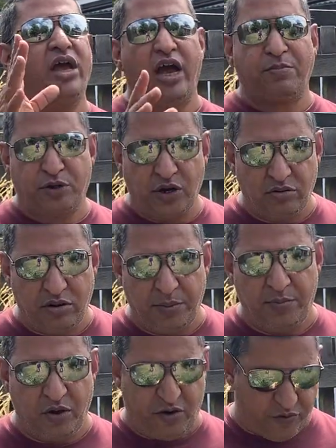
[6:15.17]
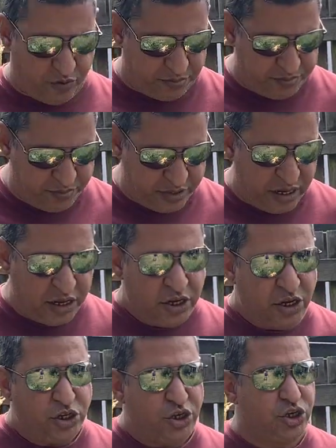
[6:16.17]
absolutely beautiful.
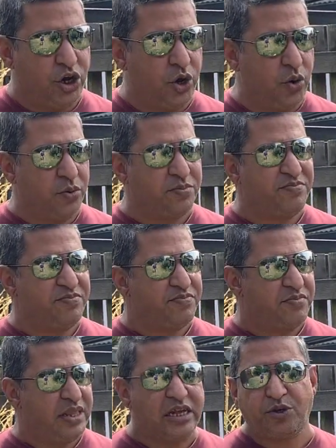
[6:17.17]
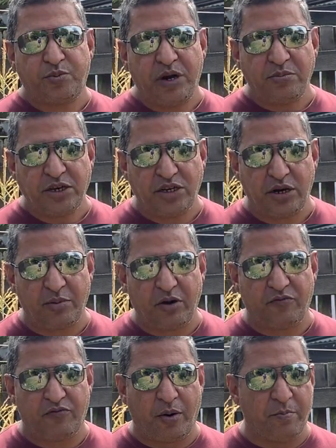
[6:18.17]
So that's pretty much it about
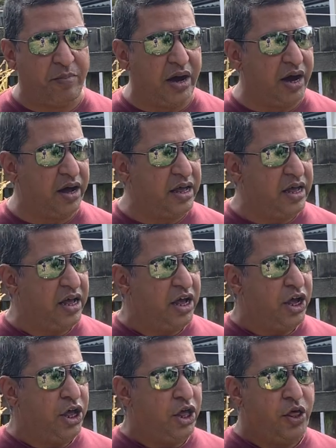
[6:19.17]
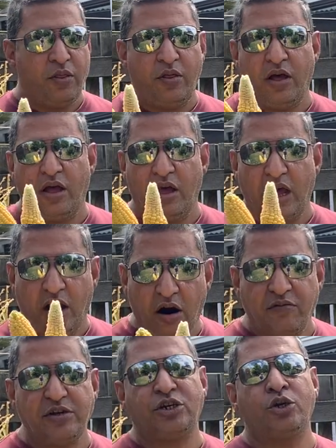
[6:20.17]
from
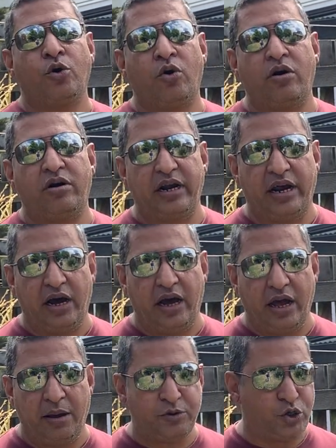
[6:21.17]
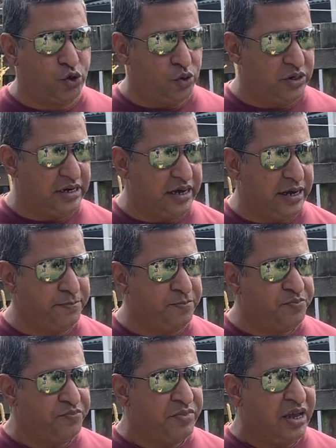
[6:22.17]
harvesting corn episode.
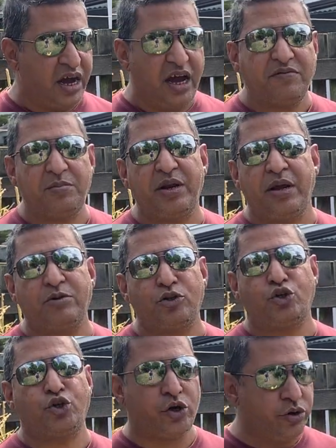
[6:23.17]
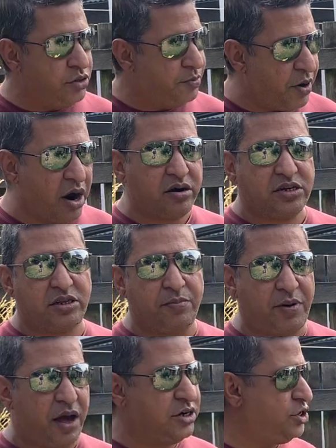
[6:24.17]
I haven't been able to show you the progress of the
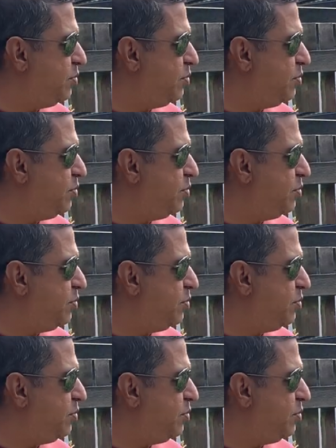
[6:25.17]
plants,